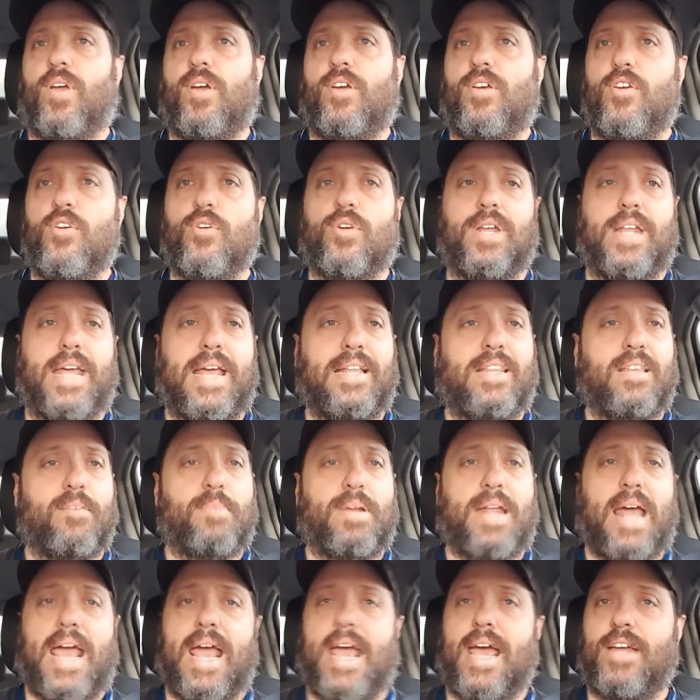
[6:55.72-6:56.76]
You can eat them
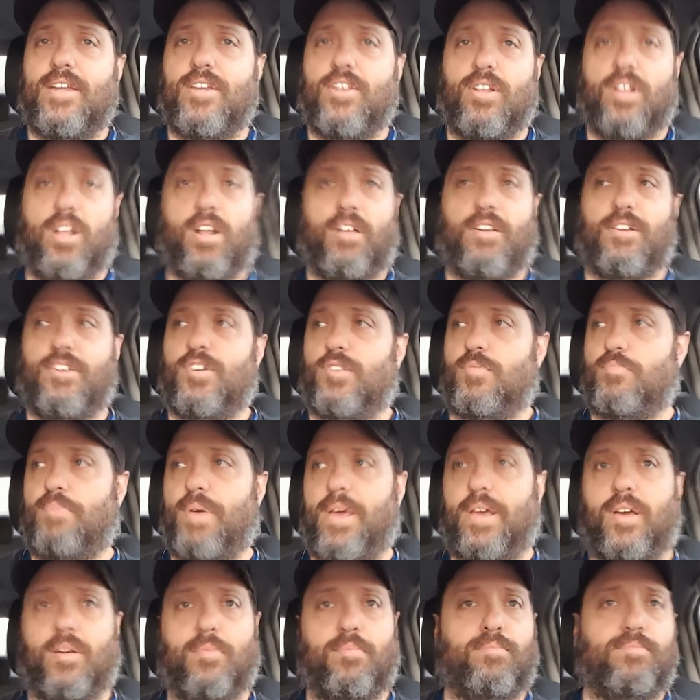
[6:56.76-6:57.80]
in hand. You literally just
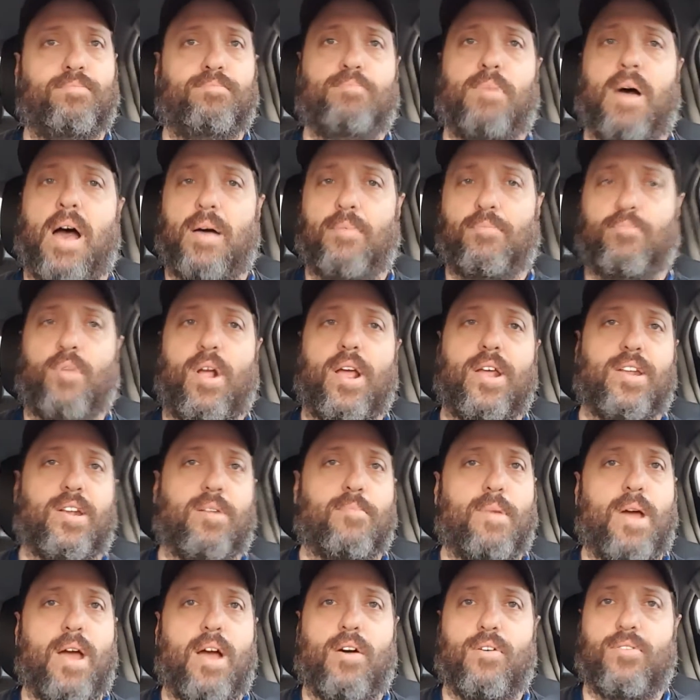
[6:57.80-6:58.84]
pick them, pop them right in
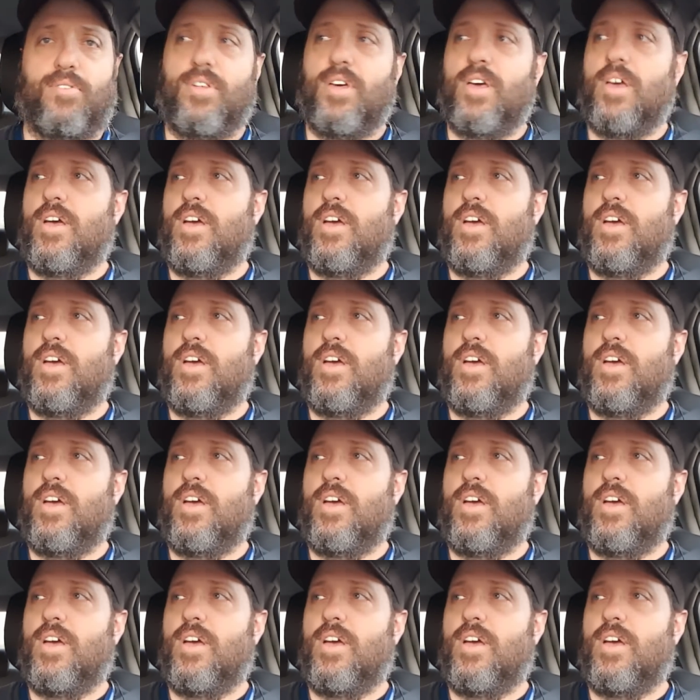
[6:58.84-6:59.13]
your mouth.